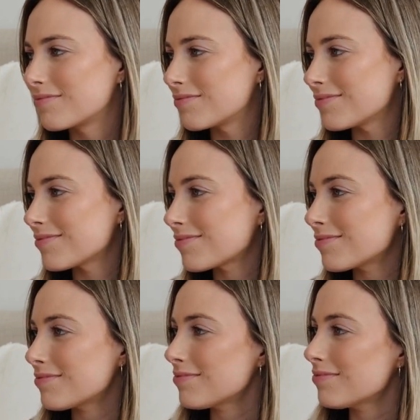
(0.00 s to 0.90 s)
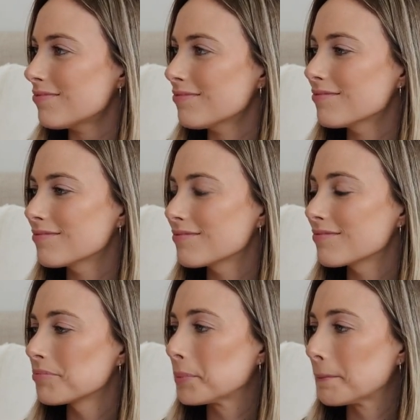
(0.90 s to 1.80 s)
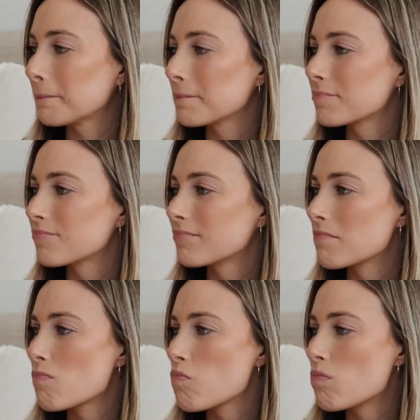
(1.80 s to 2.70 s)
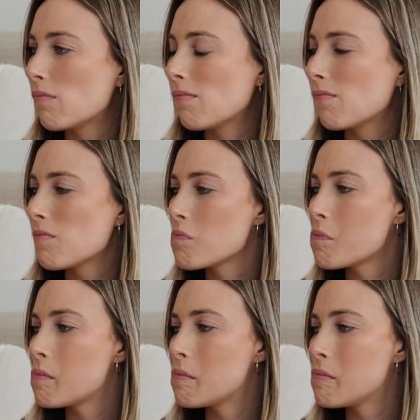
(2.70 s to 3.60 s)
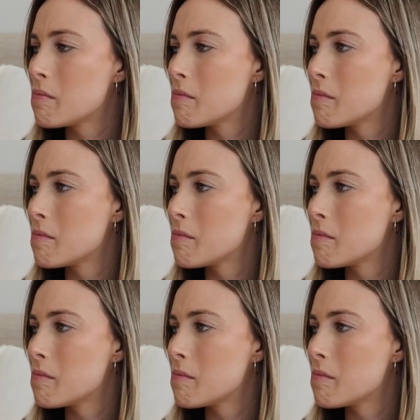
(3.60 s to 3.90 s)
No words are spoken by the person on screen.